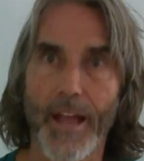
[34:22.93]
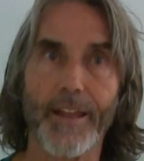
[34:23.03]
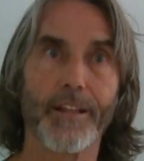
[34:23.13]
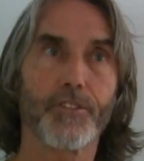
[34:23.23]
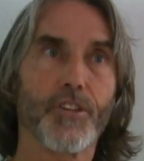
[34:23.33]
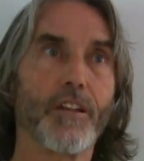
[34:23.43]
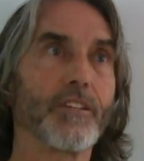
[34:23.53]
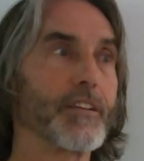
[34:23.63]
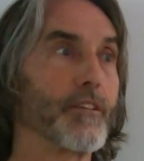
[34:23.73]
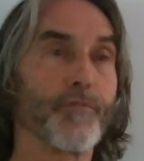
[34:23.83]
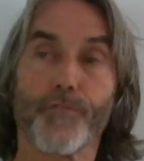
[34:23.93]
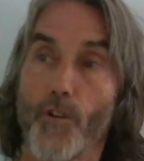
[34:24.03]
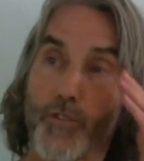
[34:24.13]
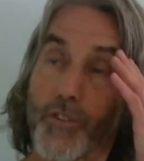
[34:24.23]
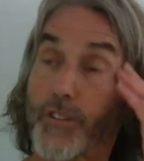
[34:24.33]
And then suddenly, the
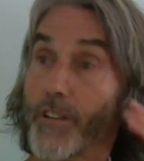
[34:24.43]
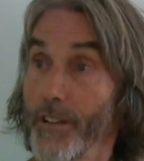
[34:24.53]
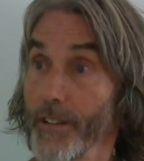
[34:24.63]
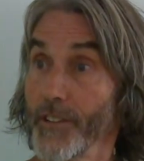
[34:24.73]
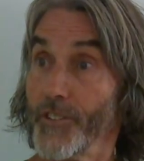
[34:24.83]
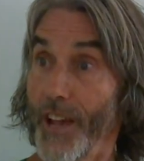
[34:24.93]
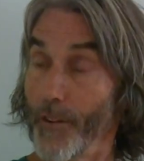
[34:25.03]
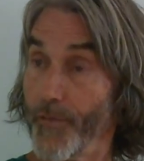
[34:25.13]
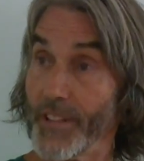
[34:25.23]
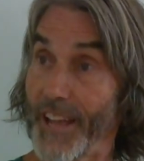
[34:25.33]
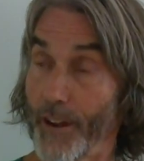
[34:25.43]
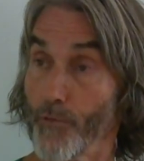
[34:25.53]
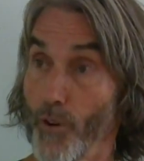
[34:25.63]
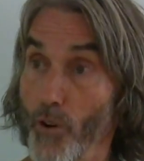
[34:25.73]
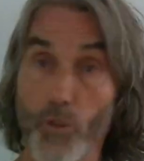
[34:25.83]
first selfing that
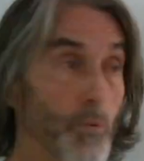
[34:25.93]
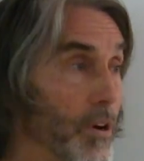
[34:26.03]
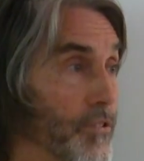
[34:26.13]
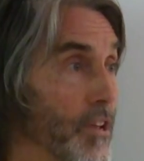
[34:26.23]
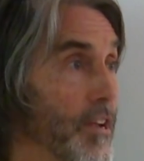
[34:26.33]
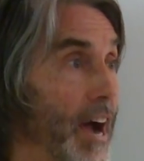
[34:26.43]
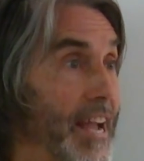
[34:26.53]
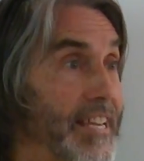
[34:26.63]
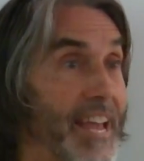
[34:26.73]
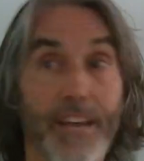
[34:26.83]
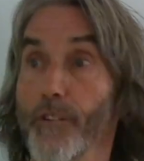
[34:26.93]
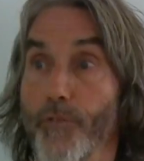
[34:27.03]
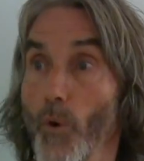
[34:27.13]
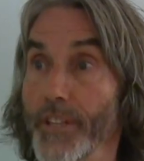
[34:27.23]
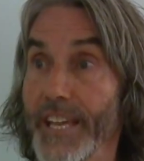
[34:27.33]
arose was, I can't
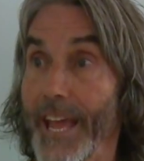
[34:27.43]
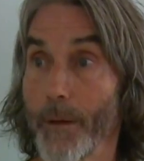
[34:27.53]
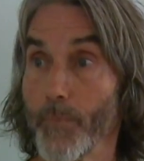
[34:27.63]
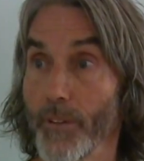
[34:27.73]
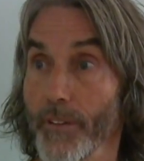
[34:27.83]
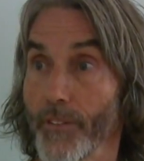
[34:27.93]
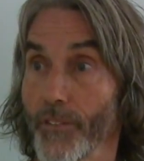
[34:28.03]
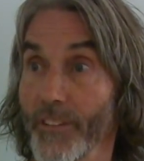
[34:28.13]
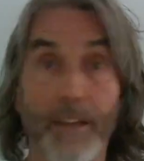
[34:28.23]
afford the ambulance.